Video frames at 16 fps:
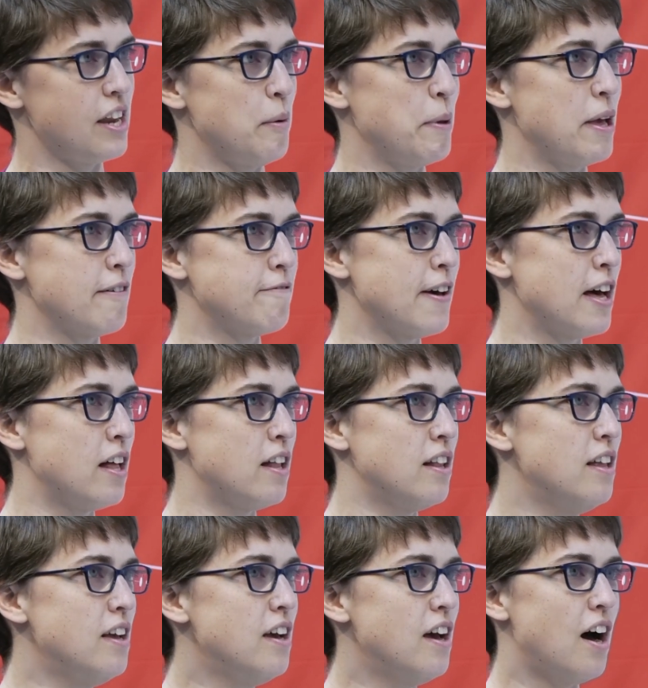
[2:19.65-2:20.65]
EPFL
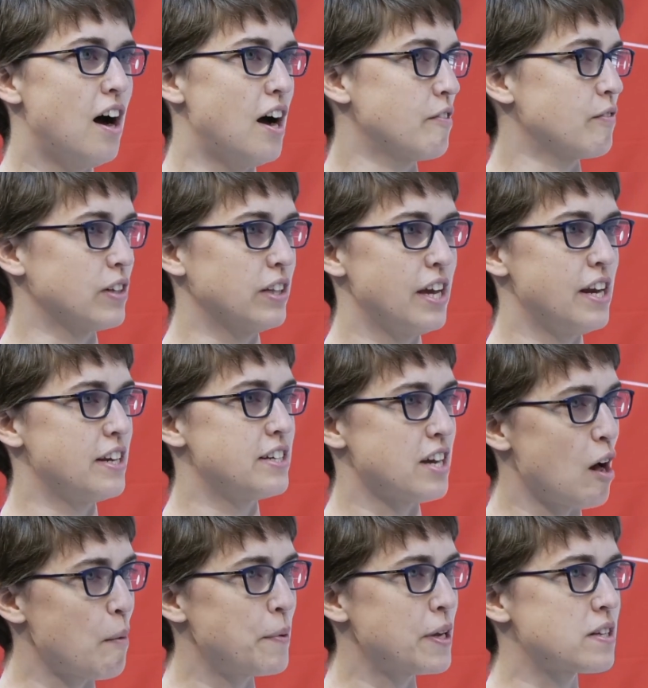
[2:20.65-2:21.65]
on related
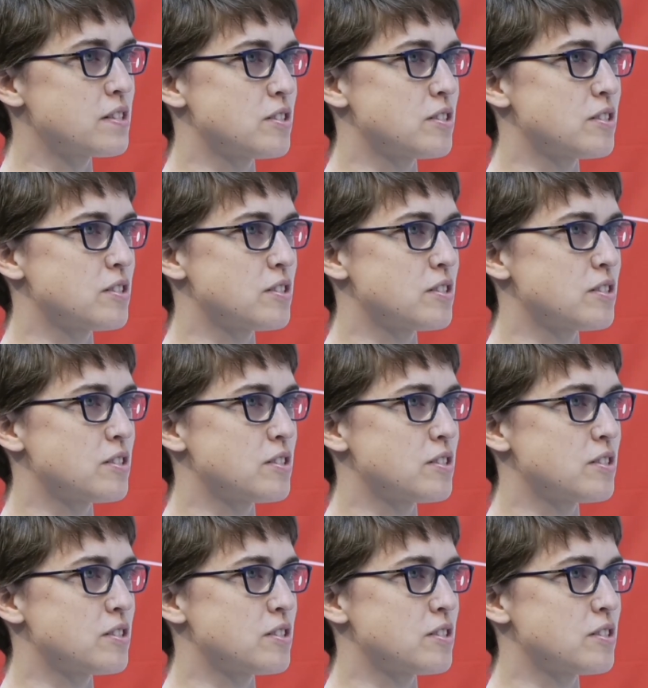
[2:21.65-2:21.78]
topics.